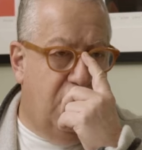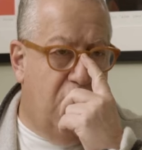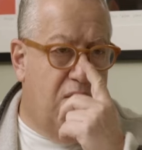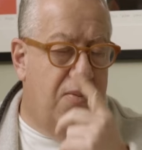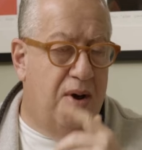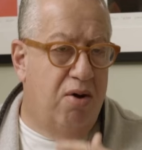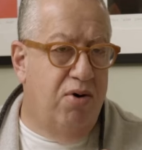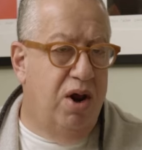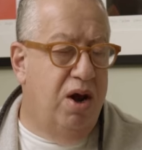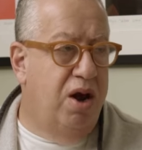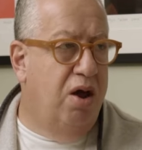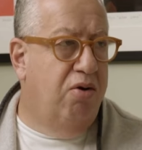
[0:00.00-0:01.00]
no
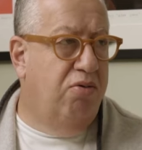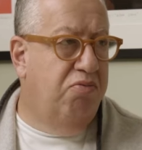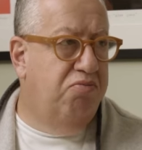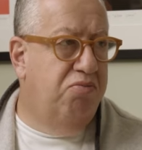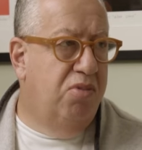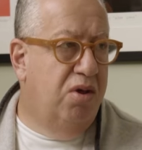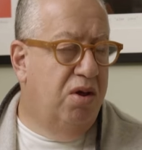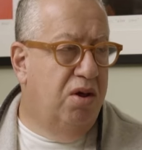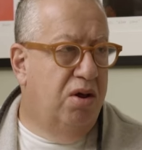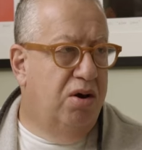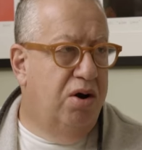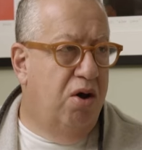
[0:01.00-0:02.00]
ammonia,
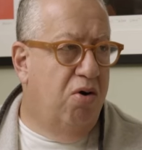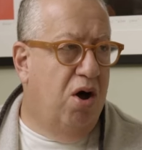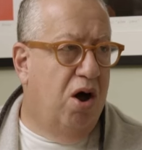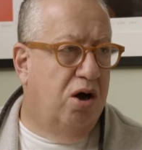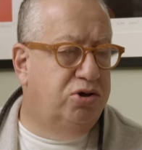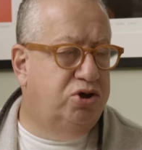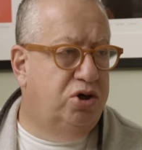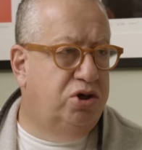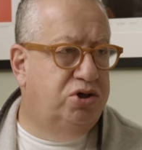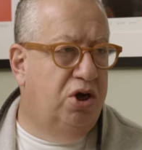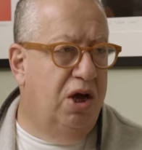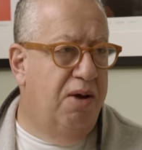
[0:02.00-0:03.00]
no
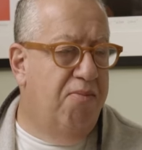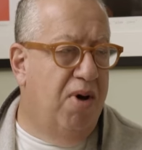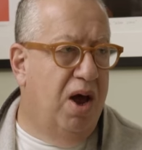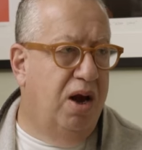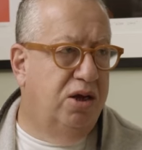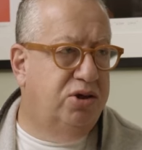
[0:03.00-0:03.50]
harshness in mine.